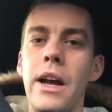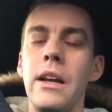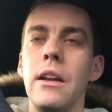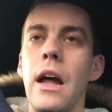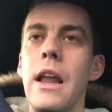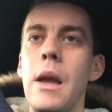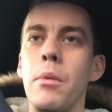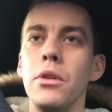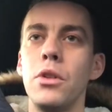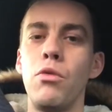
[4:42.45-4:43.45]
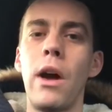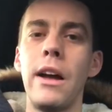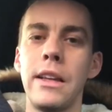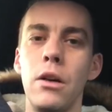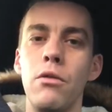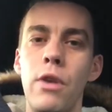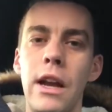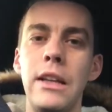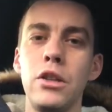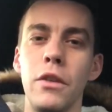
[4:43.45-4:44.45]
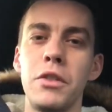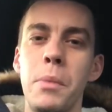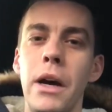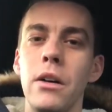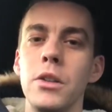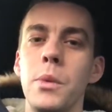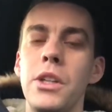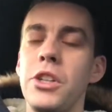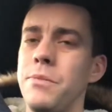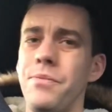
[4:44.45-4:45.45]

and able to ride out really tough spells, which